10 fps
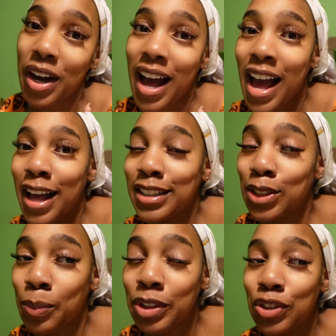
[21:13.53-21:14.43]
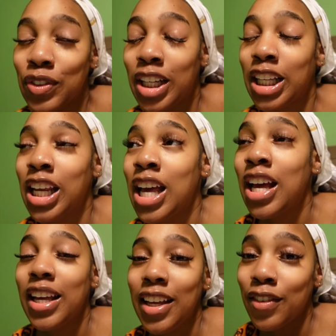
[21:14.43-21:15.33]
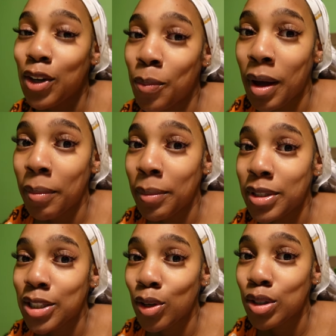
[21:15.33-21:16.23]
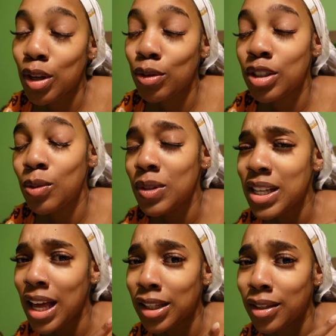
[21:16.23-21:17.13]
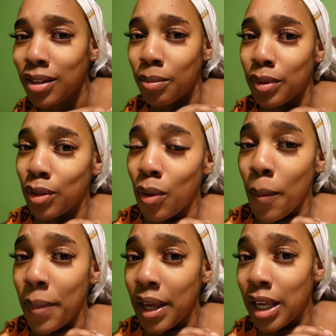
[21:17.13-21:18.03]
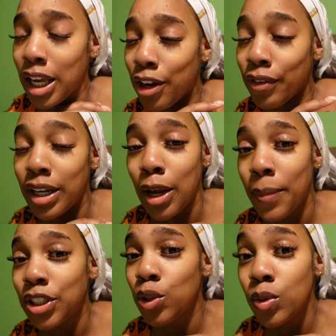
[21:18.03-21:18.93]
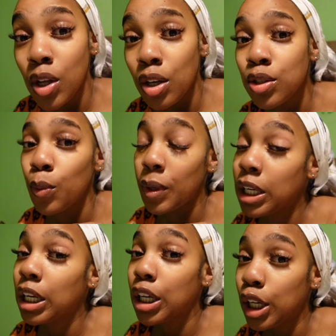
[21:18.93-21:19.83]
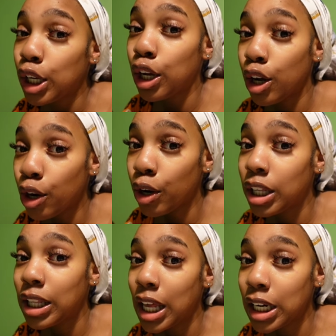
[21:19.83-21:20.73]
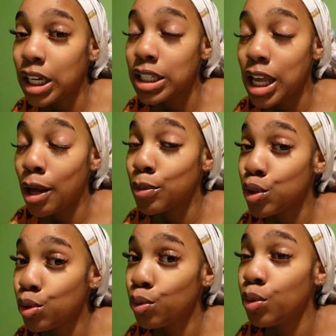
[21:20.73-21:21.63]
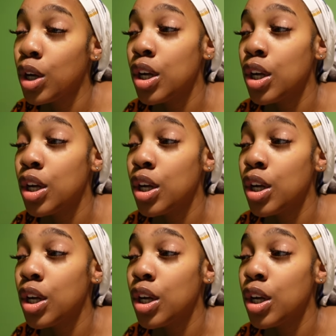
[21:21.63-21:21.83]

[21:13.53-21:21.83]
I had so much fun. Even though my baby Sto-Sto, she was acting up a little bit here and there, but she was also being a good girl a lot of the times too.